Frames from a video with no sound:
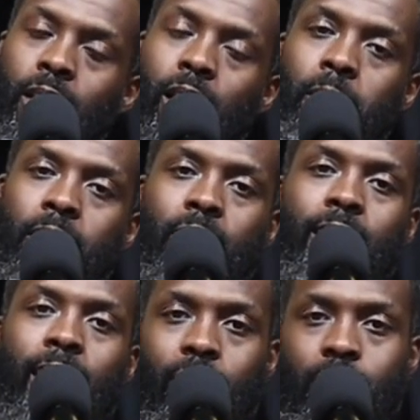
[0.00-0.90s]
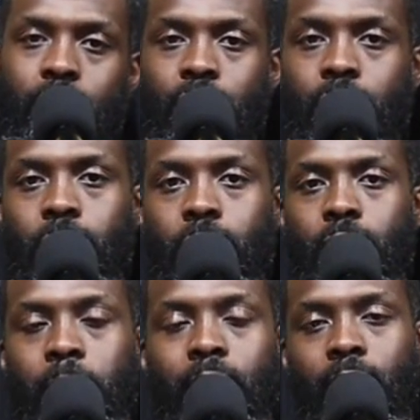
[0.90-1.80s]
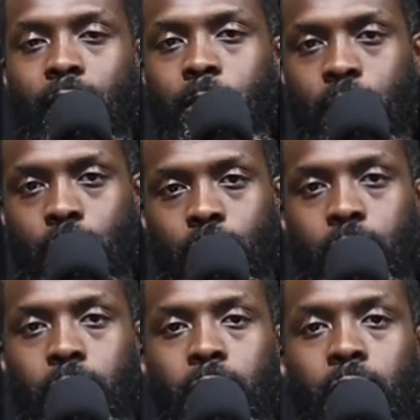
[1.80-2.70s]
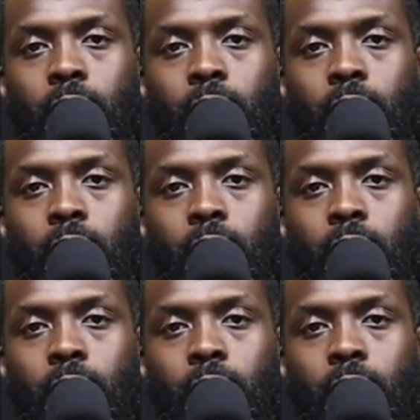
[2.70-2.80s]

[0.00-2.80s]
I'm gonna get down to the school. I'm gonna get up to the school,